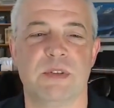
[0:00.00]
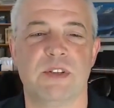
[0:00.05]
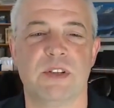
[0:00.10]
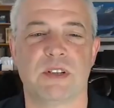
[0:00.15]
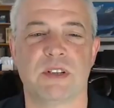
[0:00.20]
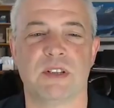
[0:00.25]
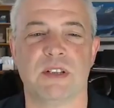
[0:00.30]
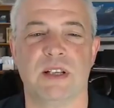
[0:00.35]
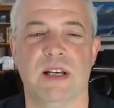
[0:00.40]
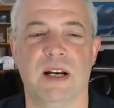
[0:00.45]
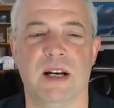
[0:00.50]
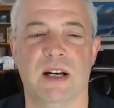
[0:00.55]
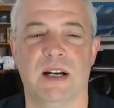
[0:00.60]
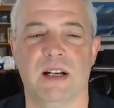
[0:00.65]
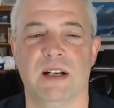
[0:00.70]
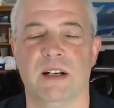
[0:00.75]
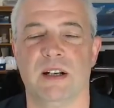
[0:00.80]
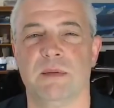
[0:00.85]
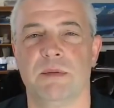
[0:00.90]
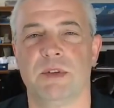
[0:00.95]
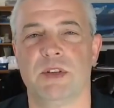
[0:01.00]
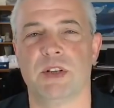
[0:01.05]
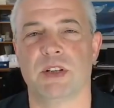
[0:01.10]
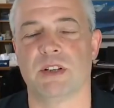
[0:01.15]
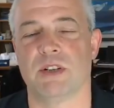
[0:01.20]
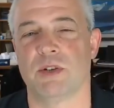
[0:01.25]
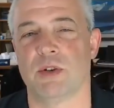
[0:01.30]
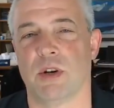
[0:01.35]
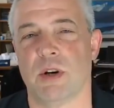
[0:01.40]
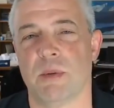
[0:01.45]
we took
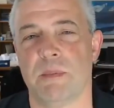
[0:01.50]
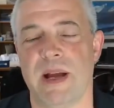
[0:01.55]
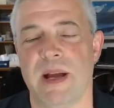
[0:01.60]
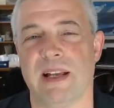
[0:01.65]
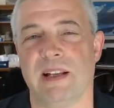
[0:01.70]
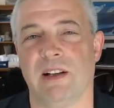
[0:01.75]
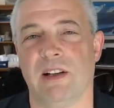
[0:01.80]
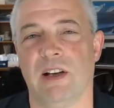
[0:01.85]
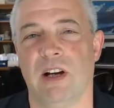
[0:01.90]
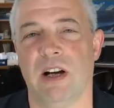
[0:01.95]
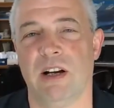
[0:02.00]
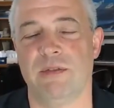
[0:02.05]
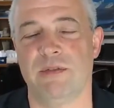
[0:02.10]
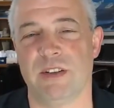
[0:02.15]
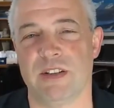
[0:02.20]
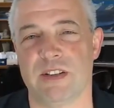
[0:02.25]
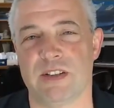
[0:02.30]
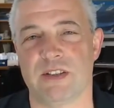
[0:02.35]
the door panel off,